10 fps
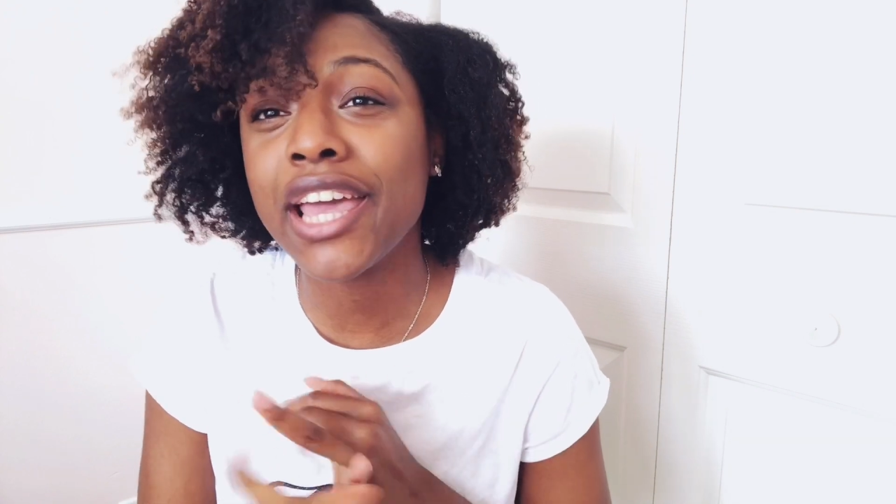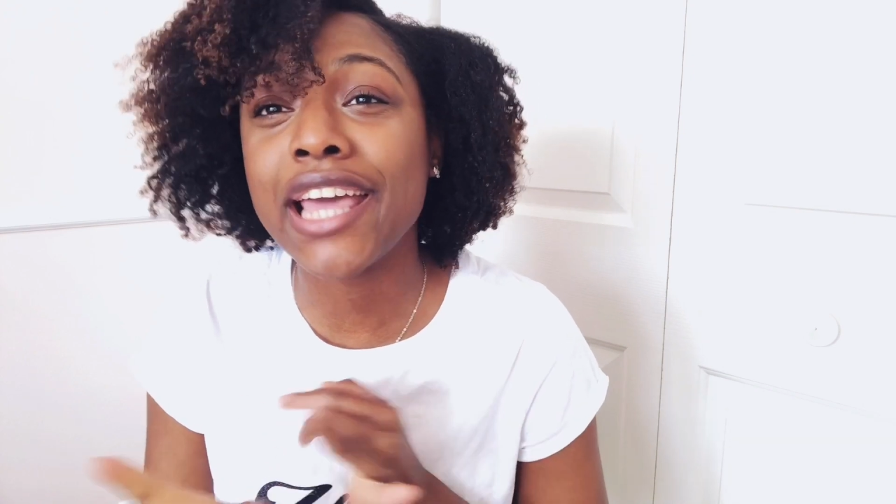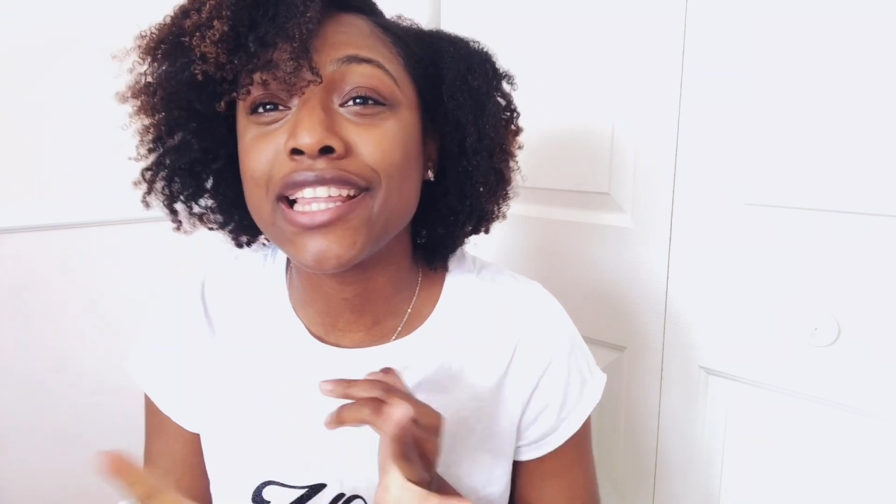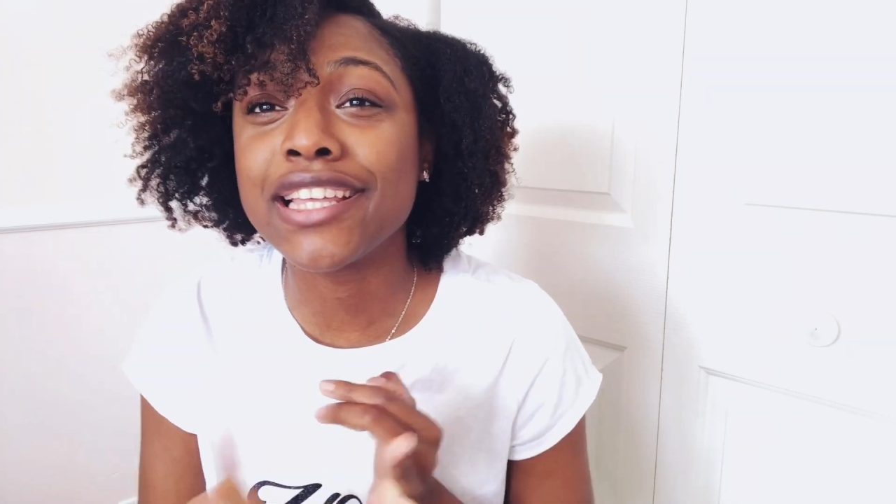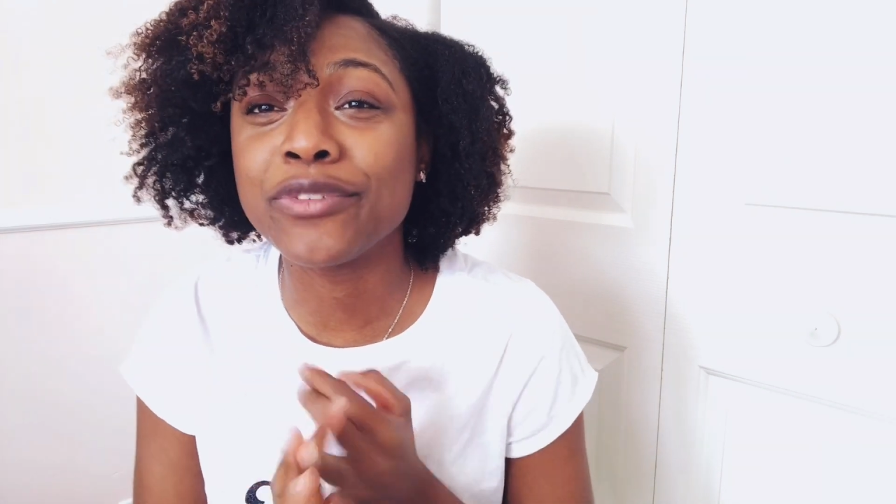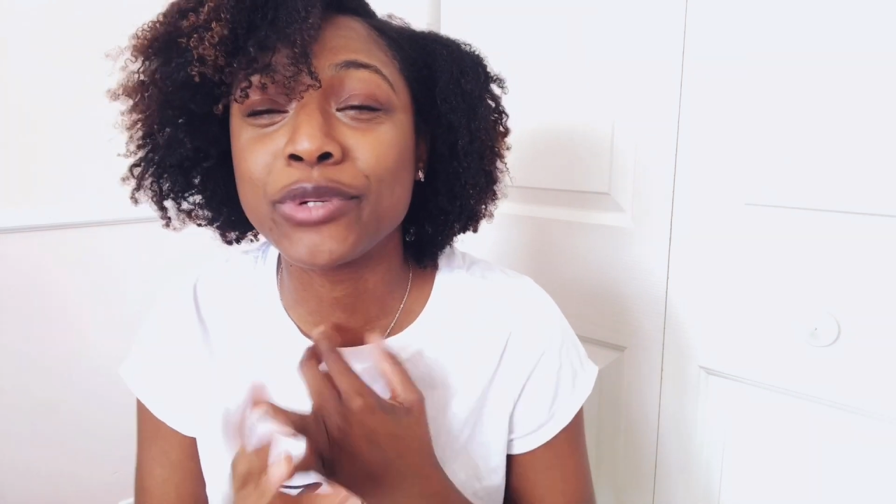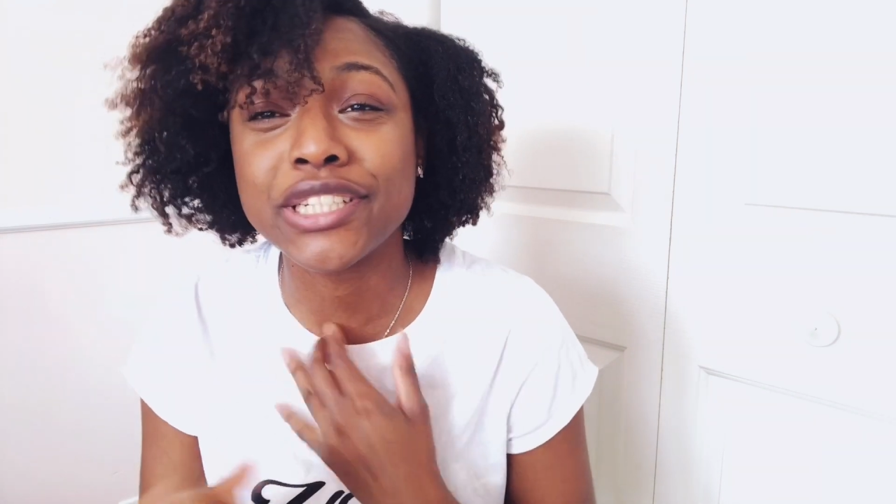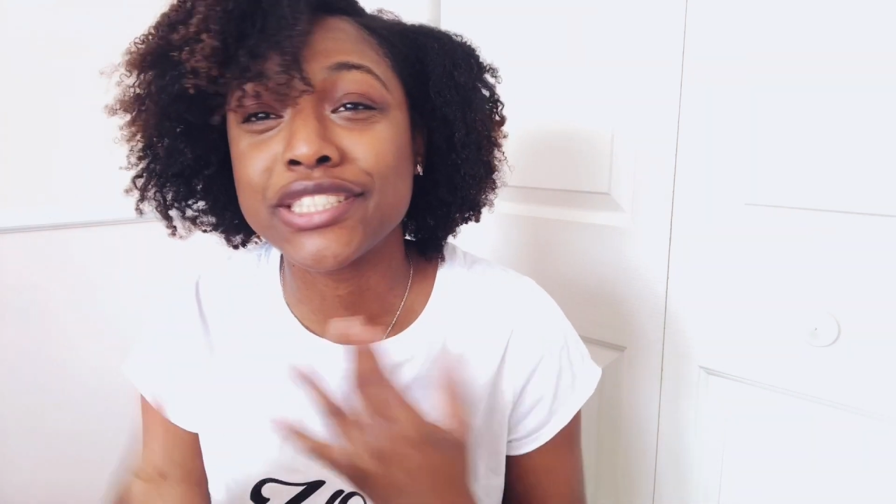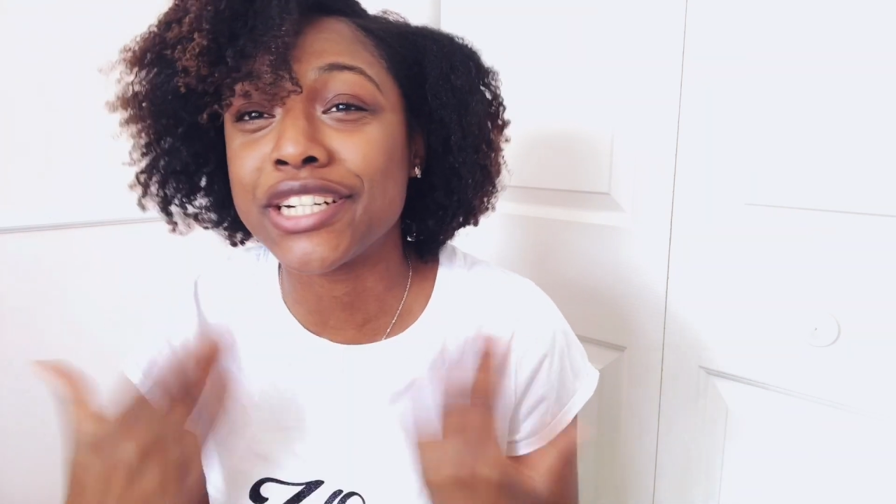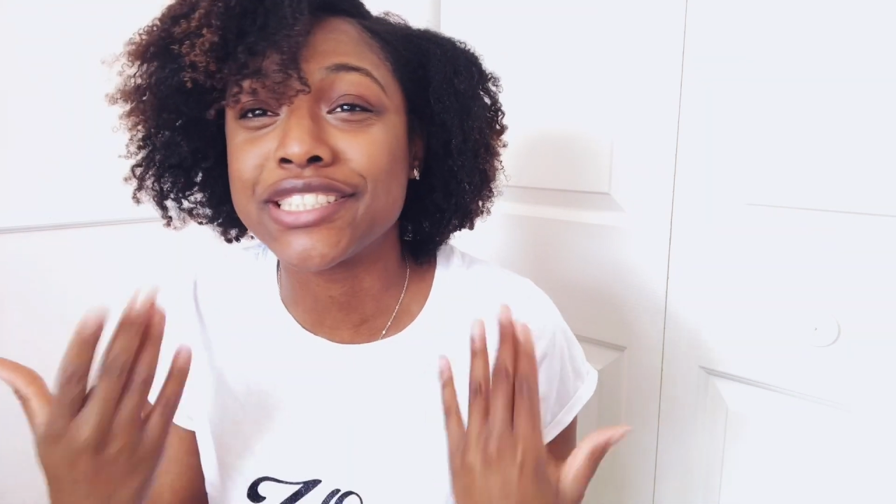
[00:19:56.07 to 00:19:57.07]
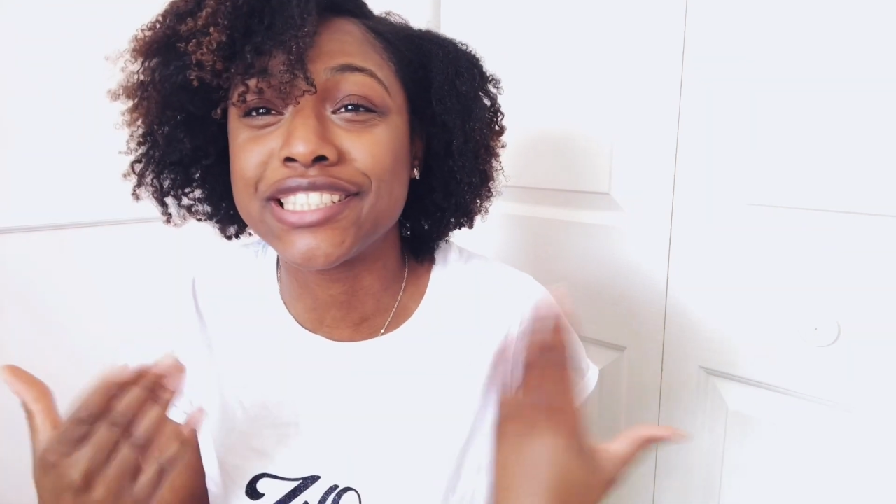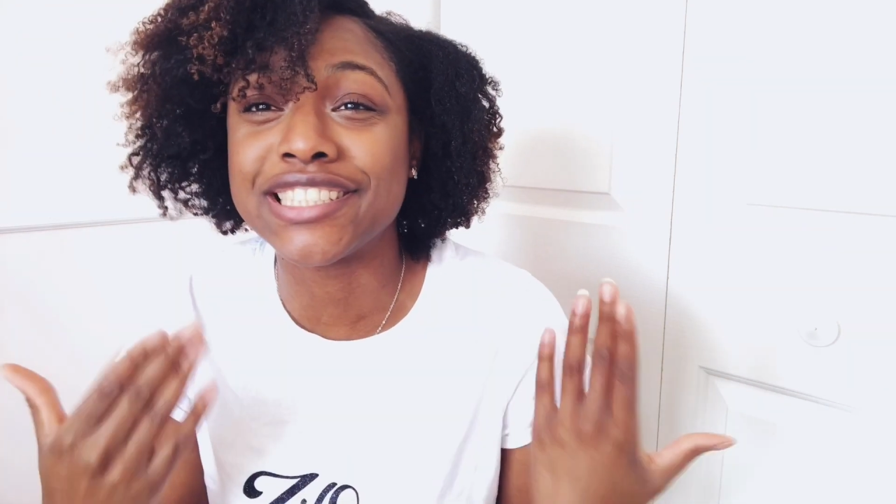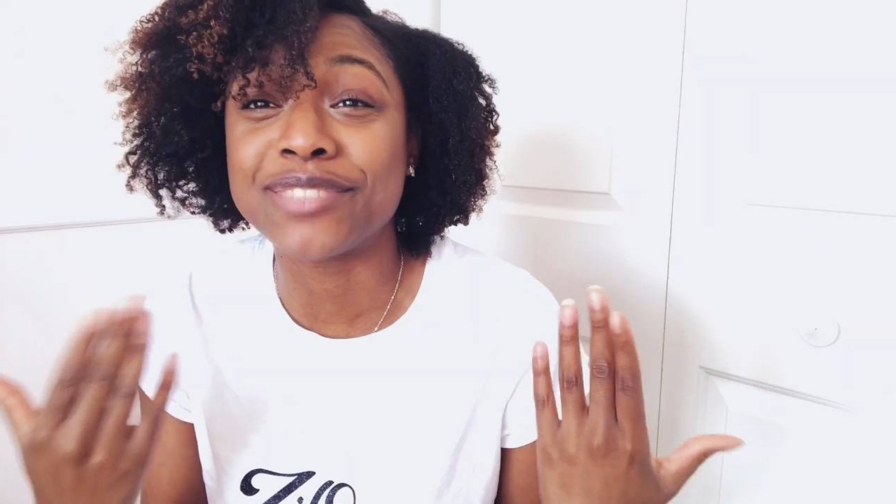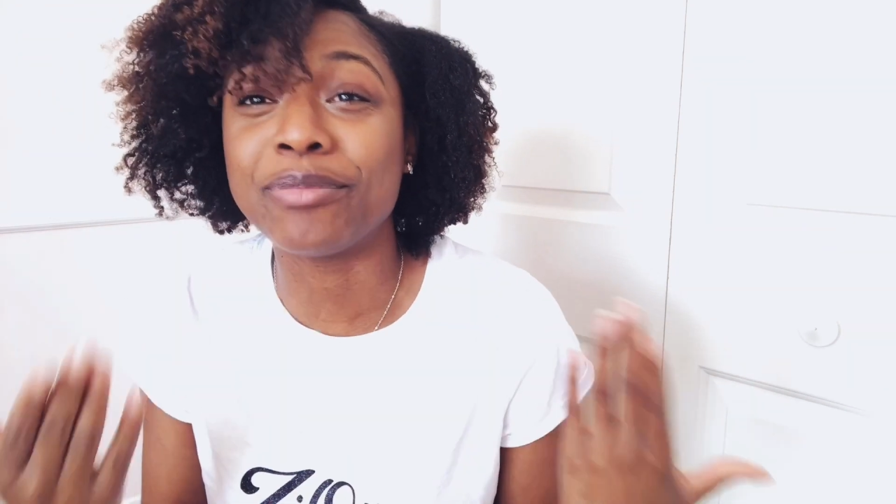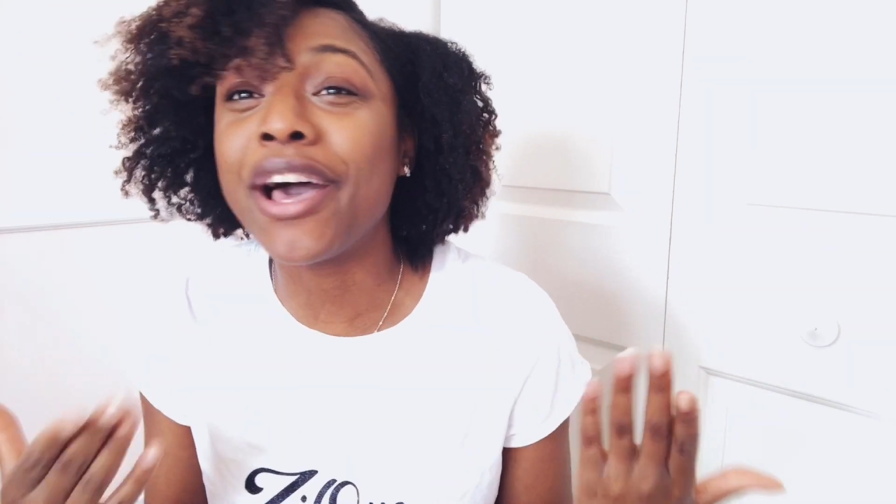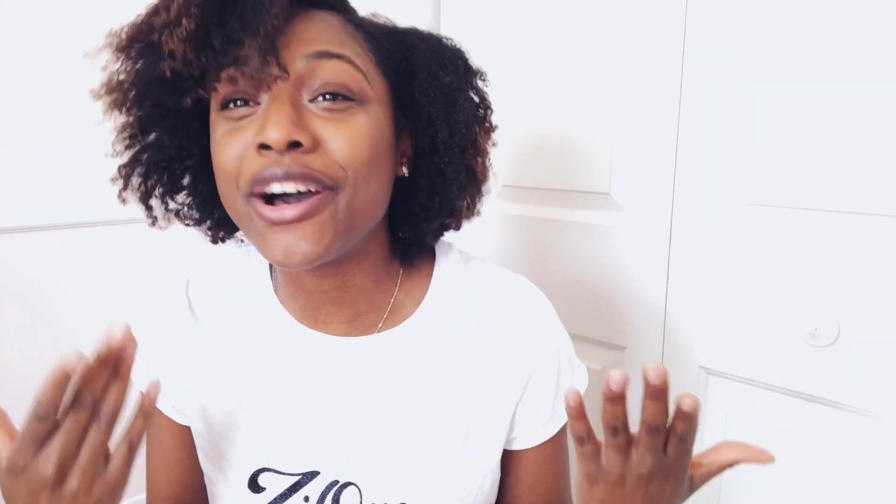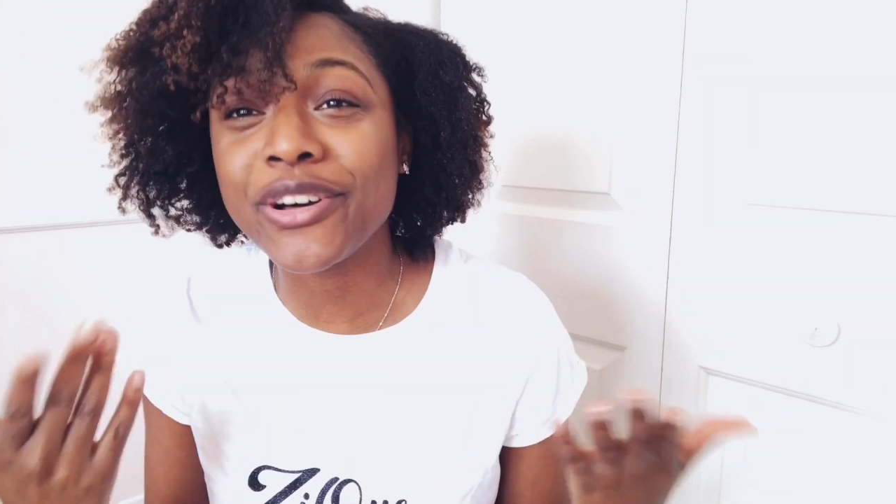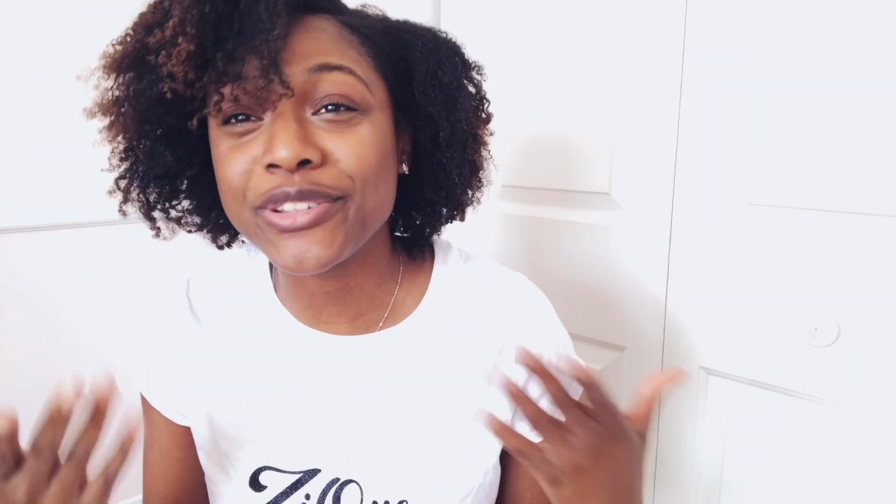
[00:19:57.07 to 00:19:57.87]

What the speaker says: and when it starts to smell,